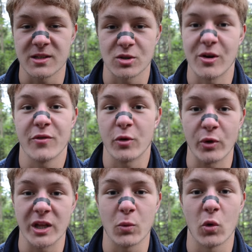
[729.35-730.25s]
So if you
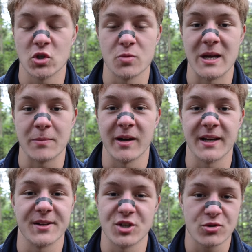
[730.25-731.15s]
really want to make my day,
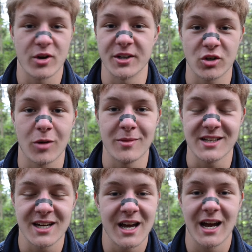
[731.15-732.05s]
just write a comment
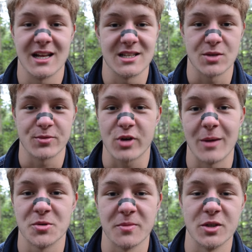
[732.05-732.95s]
and subscribe
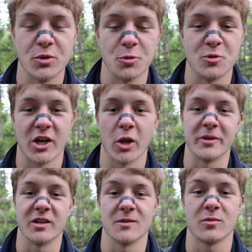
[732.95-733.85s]
to my YouTube channel
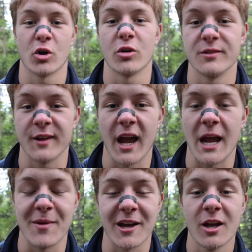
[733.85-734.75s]
because I'm currently
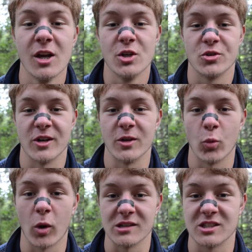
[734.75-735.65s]
aiming to hit
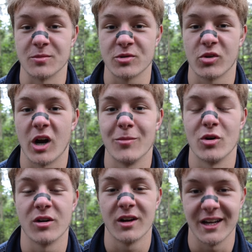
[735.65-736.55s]
one subscriber
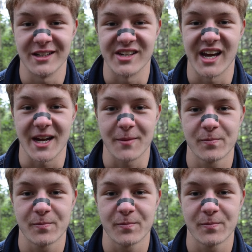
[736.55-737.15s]
a day.